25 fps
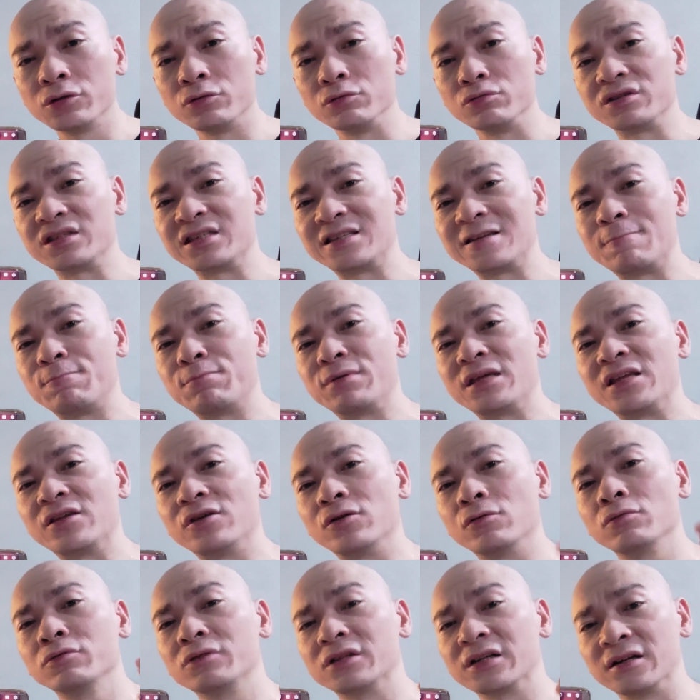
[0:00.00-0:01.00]
to
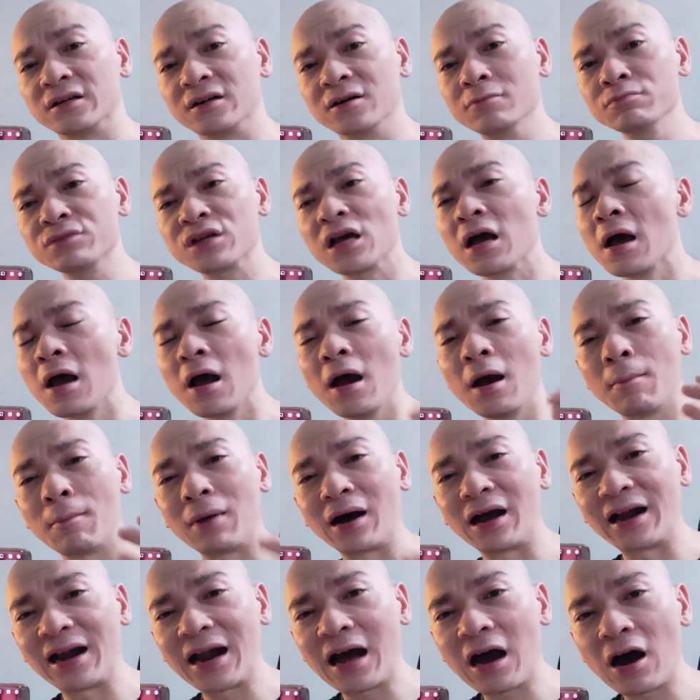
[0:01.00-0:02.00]
CPU terms,
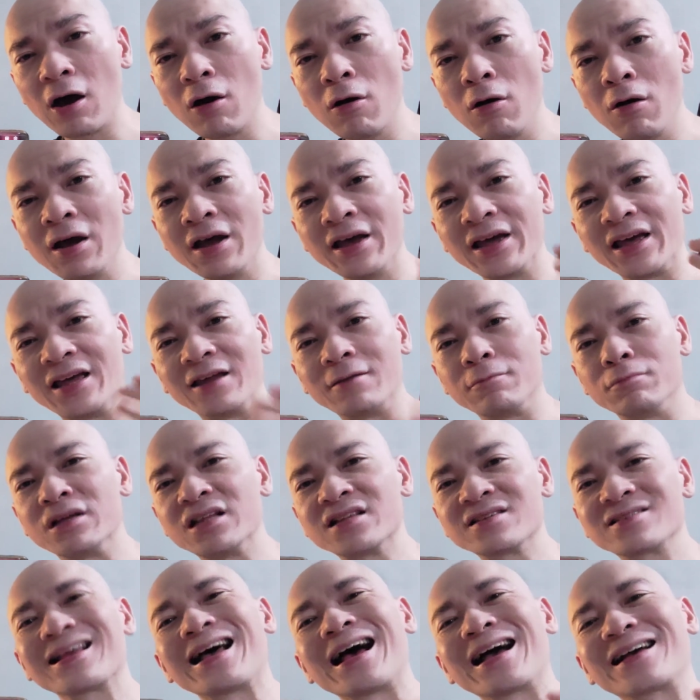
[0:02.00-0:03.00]
but now it
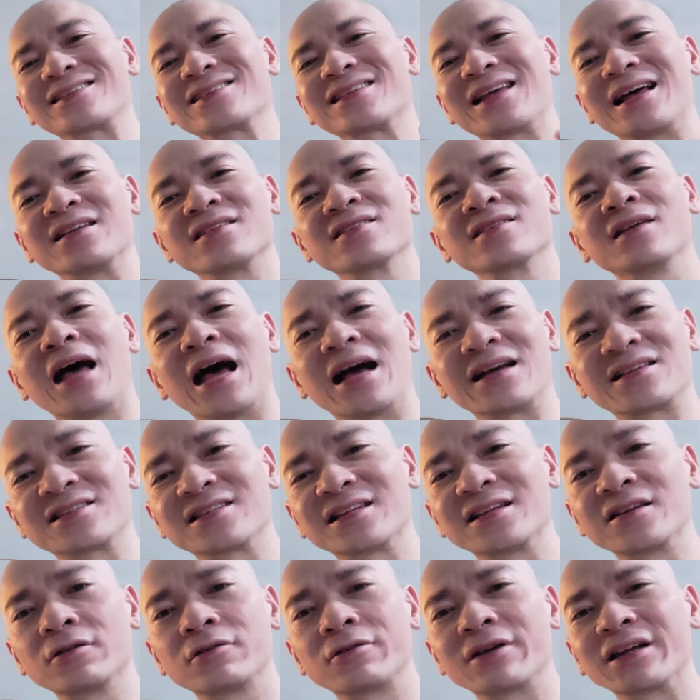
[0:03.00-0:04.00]
means
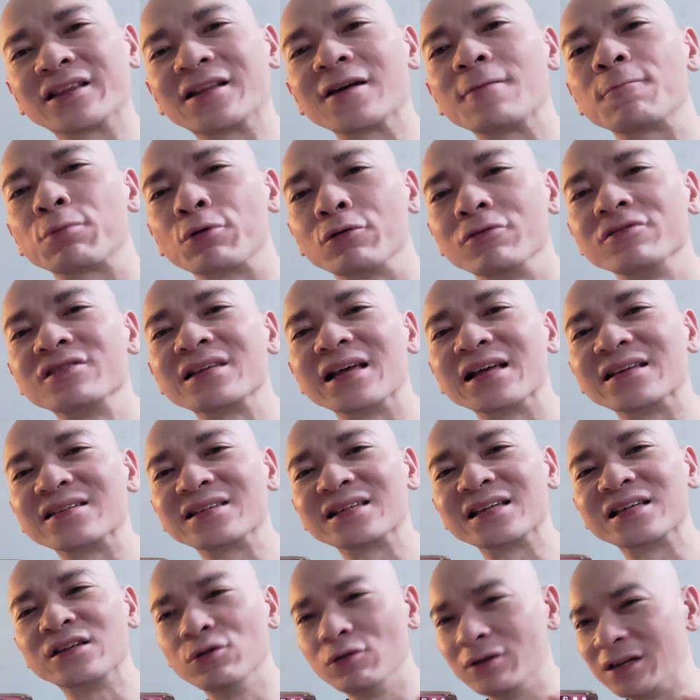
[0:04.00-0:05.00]
accelerated
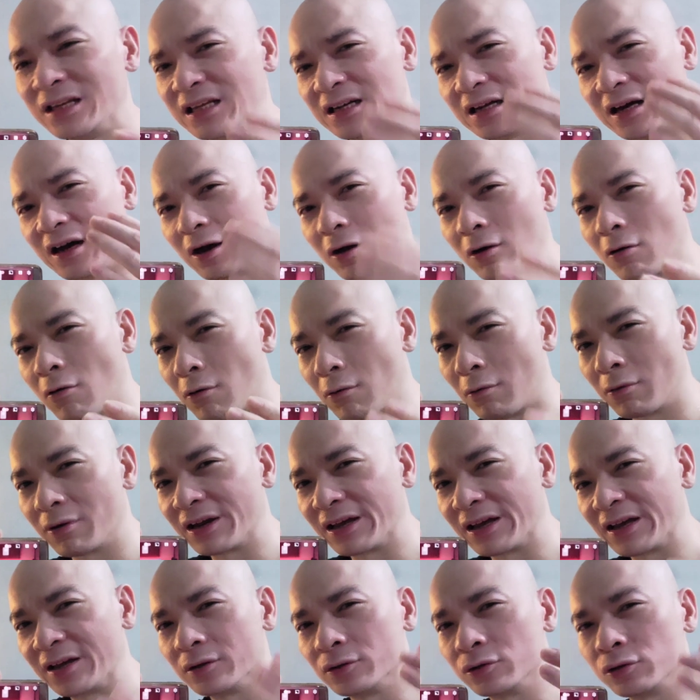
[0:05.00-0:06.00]
processing unit
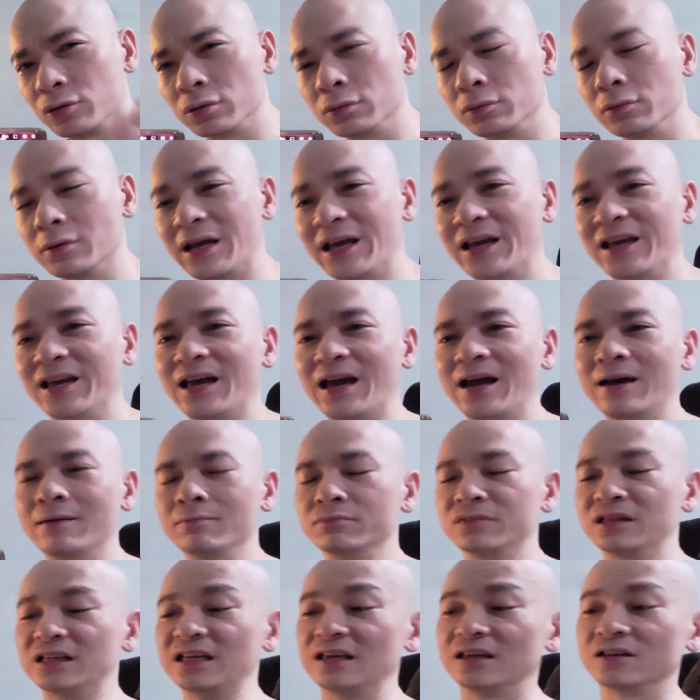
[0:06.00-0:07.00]
according to
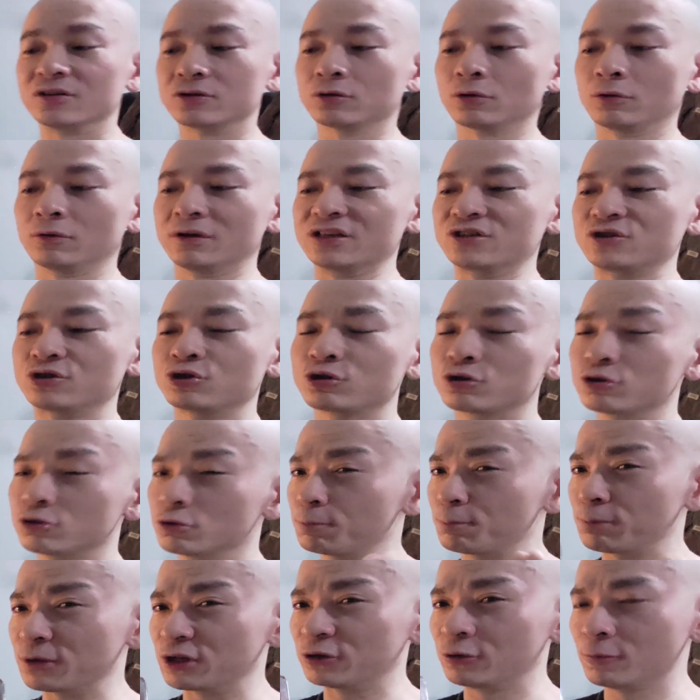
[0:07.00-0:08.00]
AMD. So it's
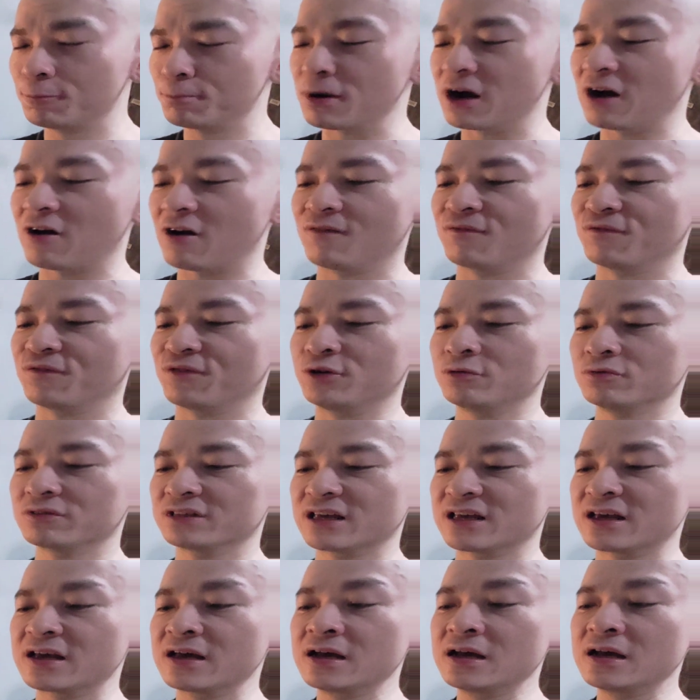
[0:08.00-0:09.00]
super duper
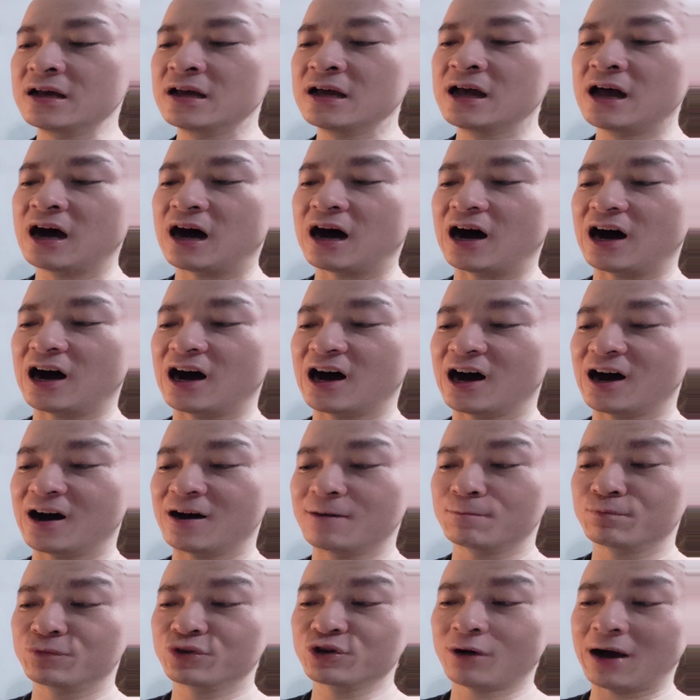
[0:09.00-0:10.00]
confusing.
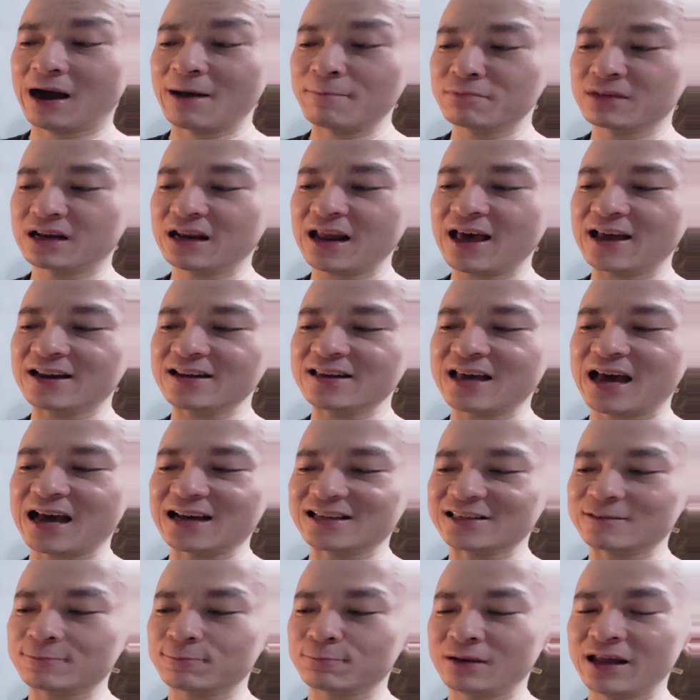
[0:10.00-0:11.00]
So I'm glad he
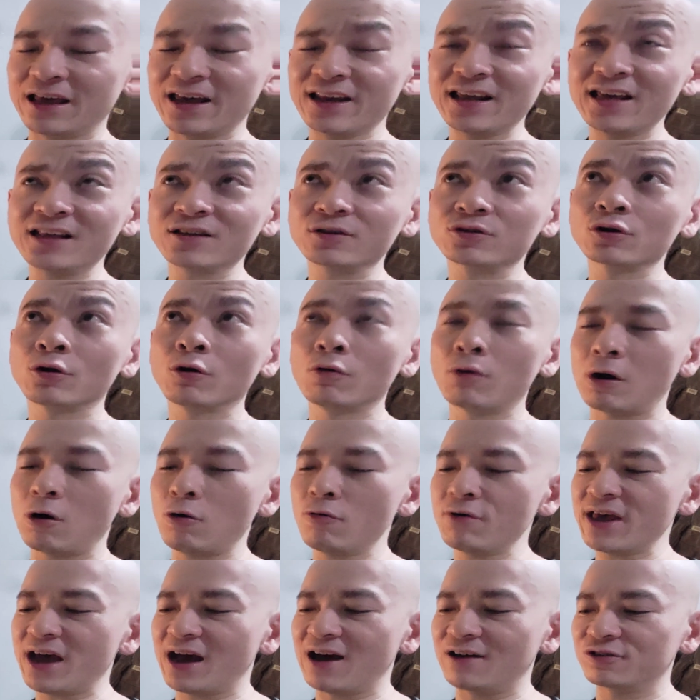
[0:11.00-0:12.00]
explained it. So
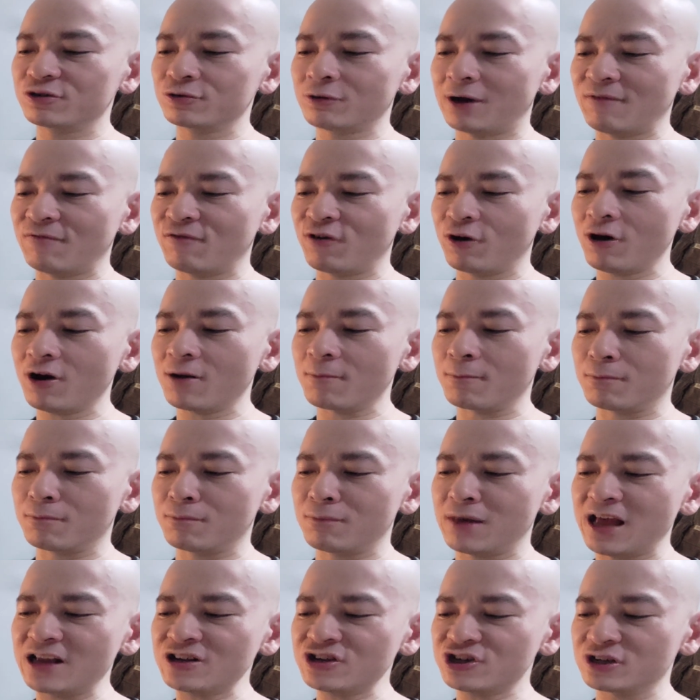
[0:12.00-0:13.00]
so I forgot to
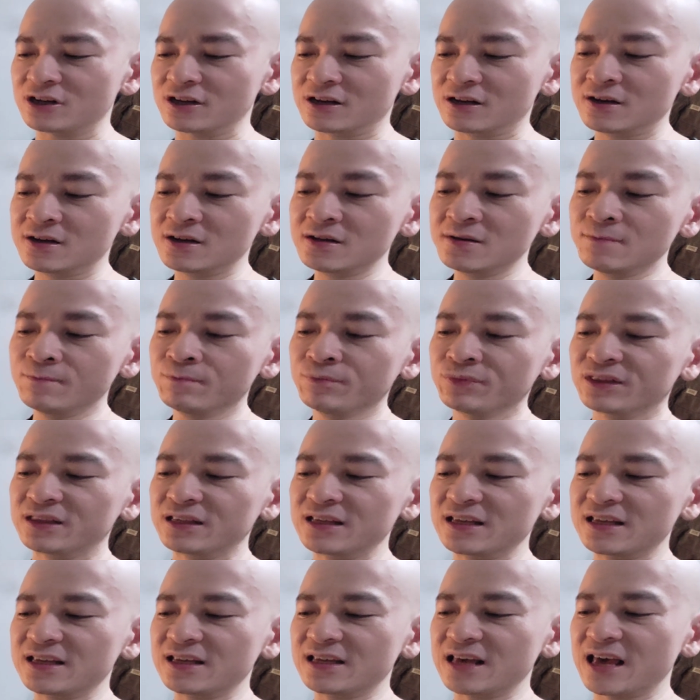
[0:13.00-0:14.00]
mention
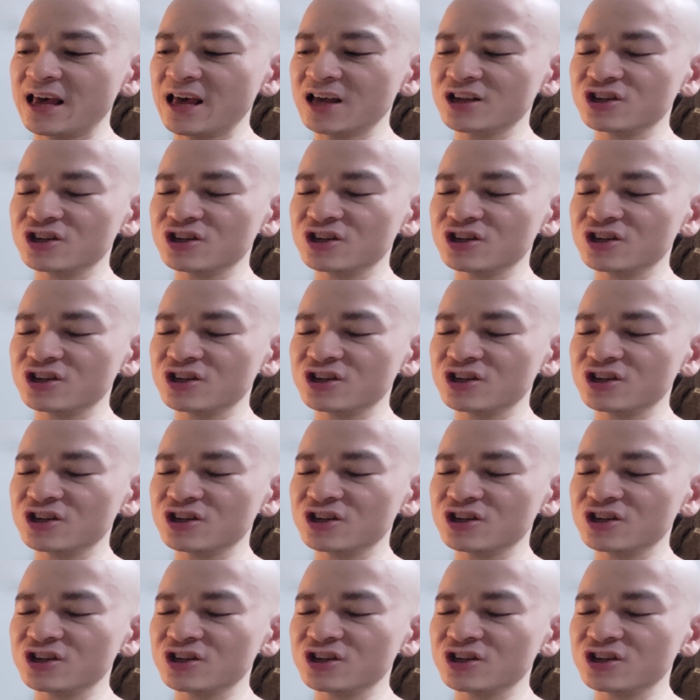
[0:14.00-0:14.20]
the